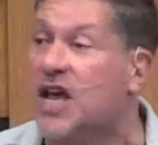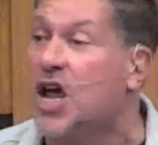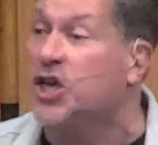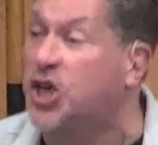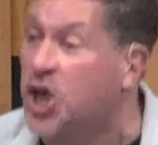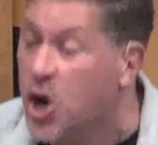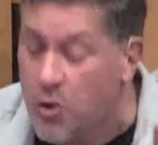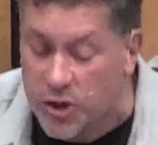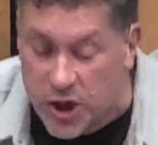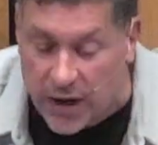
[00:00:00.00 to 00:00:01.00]

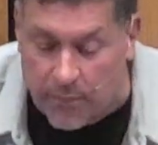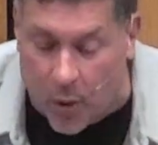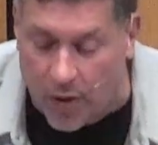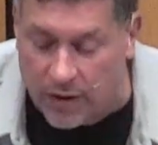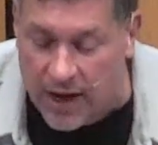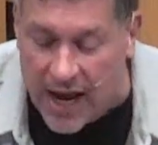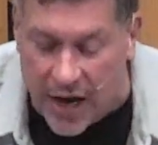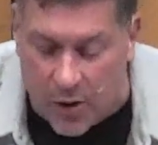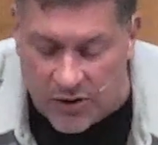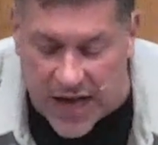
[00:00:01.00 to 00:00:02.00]
hugely important. It
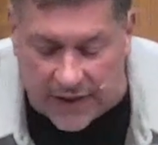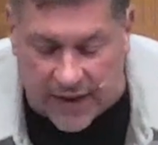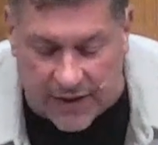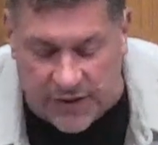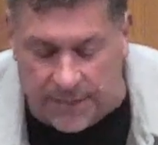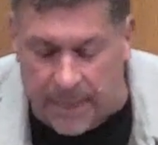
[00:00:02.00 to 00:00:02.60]
goes like this.